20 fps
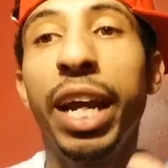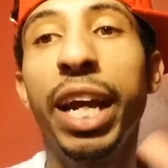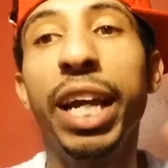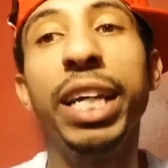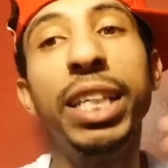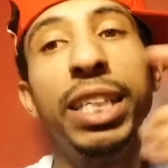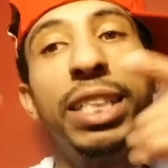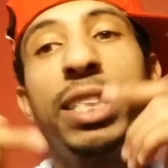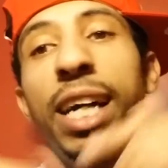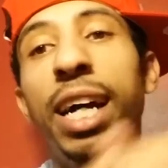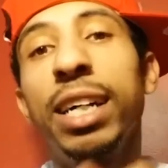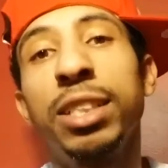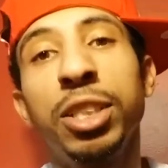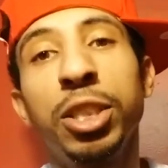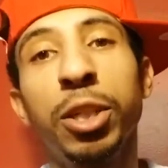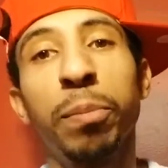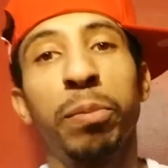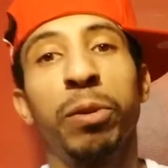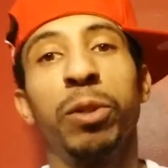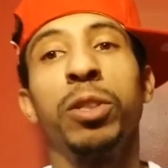Hey, these guys
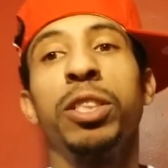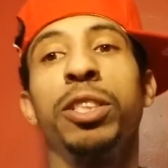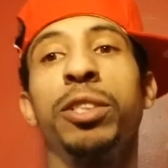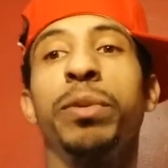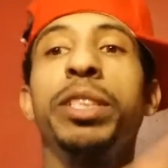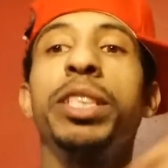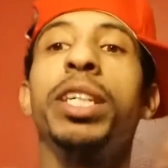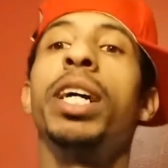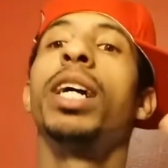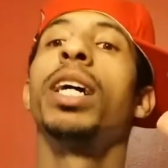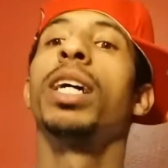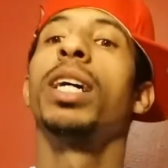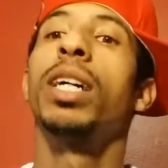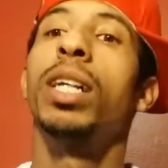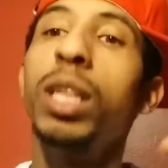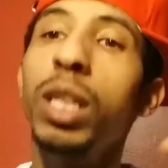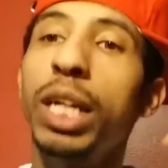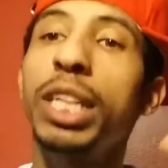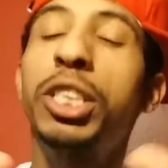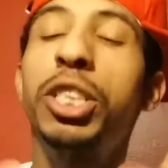are jumping on the Switch.
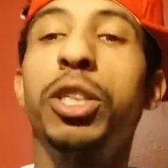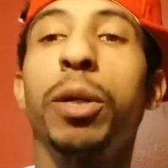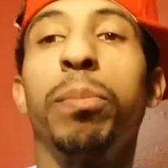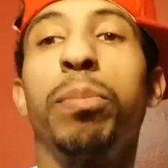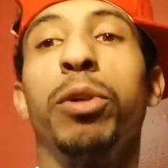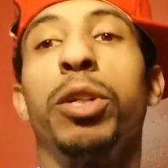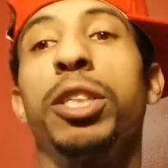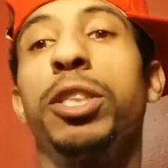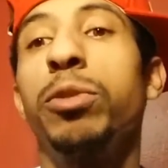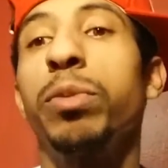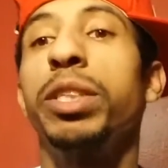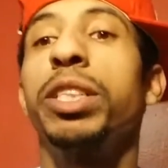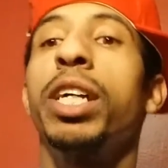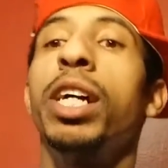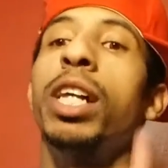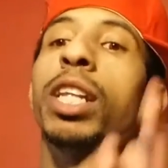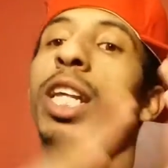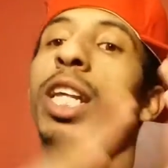Let's jump on the Switch.